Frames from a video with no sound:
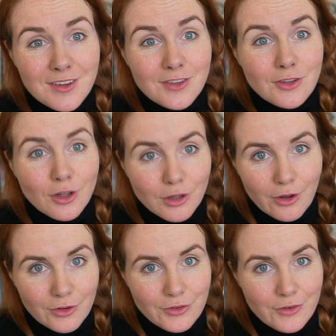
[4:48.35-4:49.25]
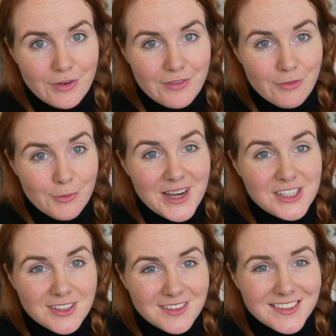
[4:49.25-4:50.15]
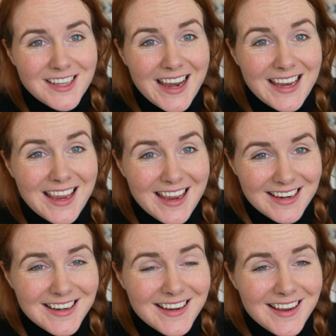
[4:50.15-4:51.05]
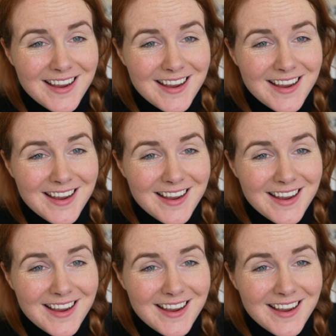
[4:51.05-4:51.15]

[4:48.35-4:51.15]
There's a lot of information to take in,